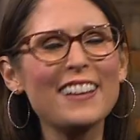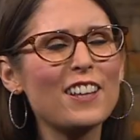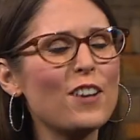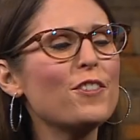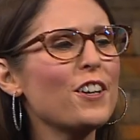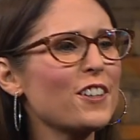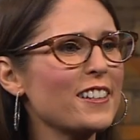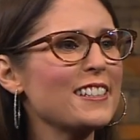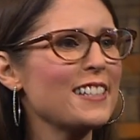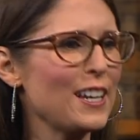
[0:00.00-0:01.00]
I love hearing
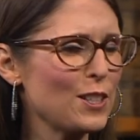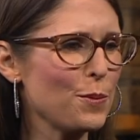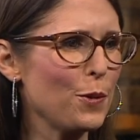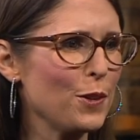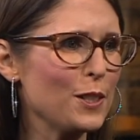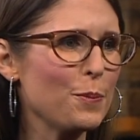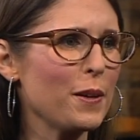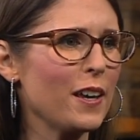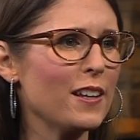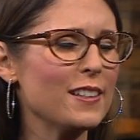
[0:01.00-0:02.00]
these testimonies
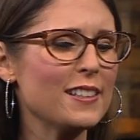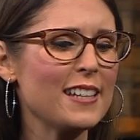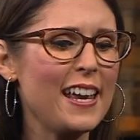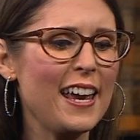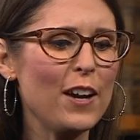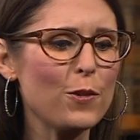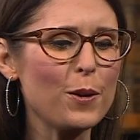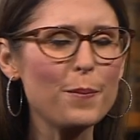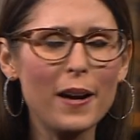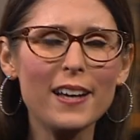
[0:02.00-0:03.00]
because it
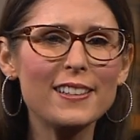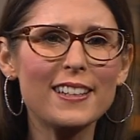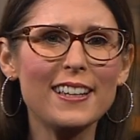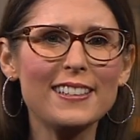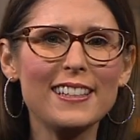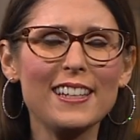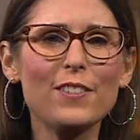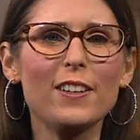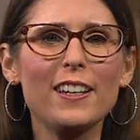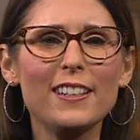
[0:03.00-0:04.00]
reminds us, and
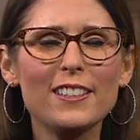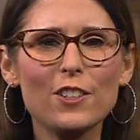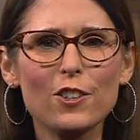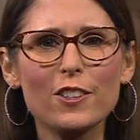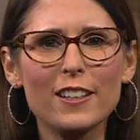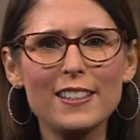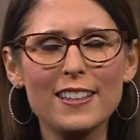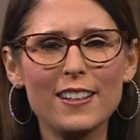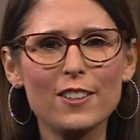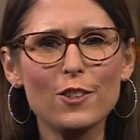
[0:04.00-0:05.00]
even as you're
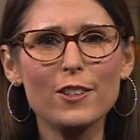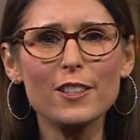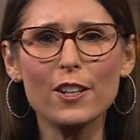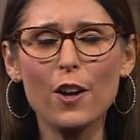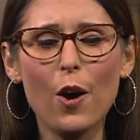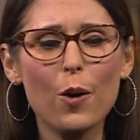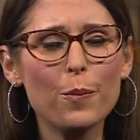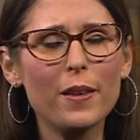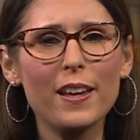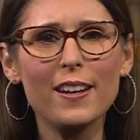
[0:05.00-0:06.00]
listening to us at
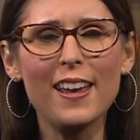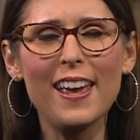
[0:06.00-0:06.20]
home, that,